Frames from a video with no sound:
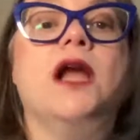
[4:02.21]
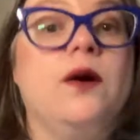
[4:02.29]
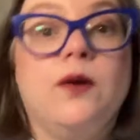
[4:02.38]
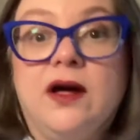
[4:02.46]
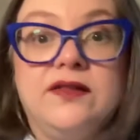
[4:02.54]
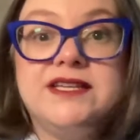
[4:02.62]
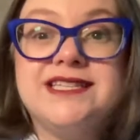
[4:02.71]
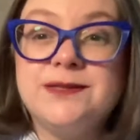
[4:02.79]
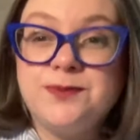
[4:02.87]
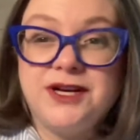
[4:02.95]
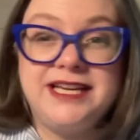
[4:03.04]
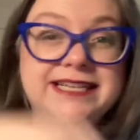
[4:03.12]
Well, this is
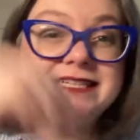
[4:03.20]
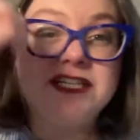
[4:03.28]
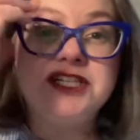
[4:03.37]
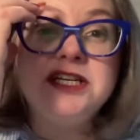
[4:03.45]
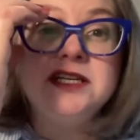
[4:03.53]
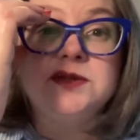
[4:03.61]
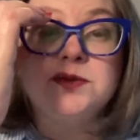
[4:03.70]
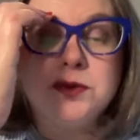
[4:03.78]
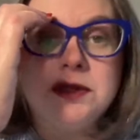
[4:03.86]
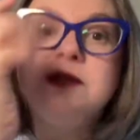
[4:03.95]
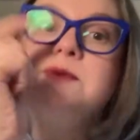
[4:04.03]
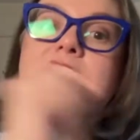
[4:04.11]
pretty easy. She is
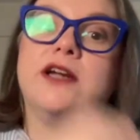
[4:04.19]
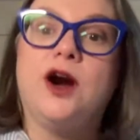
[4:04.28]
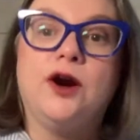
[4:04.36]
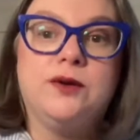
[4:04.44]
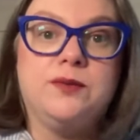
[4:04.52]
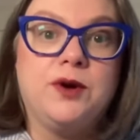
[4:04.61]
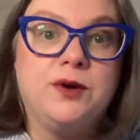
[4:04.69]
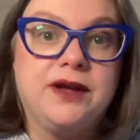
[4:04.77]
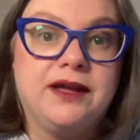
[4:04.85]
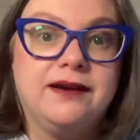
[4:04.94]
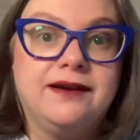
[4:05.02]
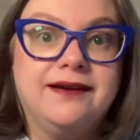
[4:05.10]
really, really
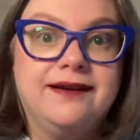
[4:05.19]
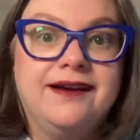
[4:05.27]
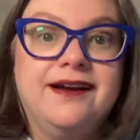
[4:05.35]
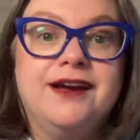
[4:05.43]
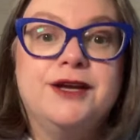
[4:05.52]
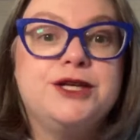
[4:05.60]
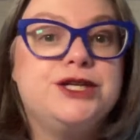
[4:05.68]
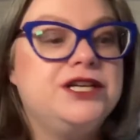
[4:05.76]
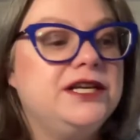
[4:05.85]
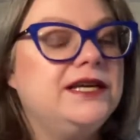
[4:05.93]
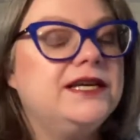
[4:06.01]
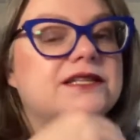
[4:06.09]
heartbroken.
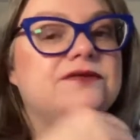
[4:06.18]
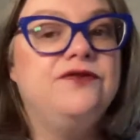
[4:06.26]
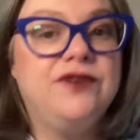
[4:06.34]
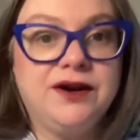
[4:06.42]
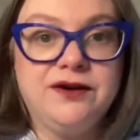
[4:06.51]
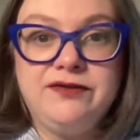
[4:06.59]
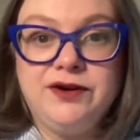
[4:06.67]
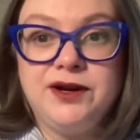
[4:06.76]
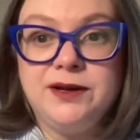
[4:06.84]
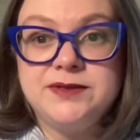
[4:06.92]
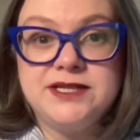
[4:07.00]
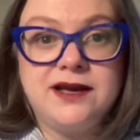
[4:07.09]
She is very, very
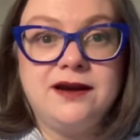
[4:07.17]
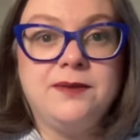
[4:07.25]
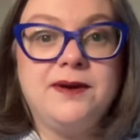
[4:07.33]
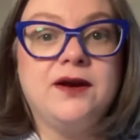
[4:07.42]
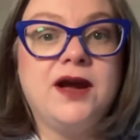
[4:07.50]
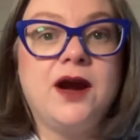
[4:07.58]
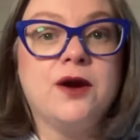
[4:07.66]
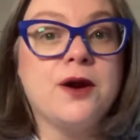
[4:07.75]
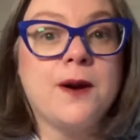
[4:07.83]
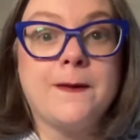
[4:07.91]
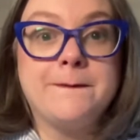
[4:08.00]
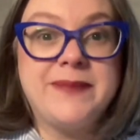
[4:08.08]
upset about
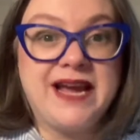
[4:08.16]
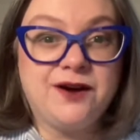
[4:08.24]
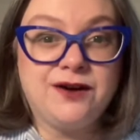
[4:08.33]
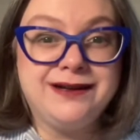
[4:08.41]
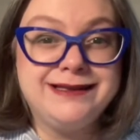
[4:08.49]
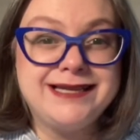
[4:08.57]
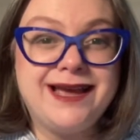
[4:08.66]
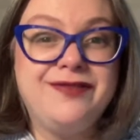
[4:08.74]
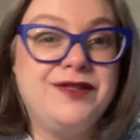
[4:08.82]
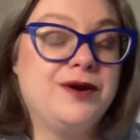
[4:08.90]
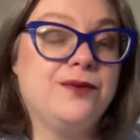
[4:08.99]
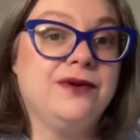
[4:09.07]
her parents and
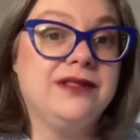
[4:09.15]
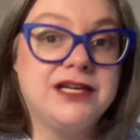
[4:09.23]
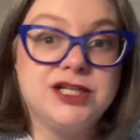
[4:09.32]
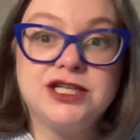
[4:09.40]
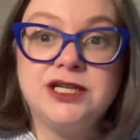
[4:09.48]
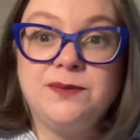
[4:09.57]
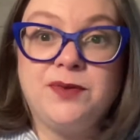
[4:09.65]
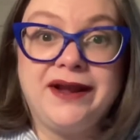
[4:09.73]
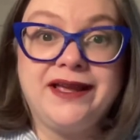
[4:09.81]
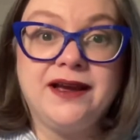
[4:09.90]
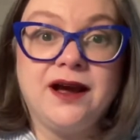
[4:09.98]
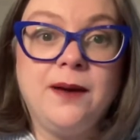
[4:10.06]
their relationship
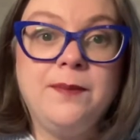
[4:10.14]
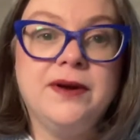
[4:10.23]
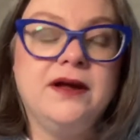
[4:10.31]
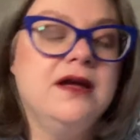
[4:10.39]
breaking up.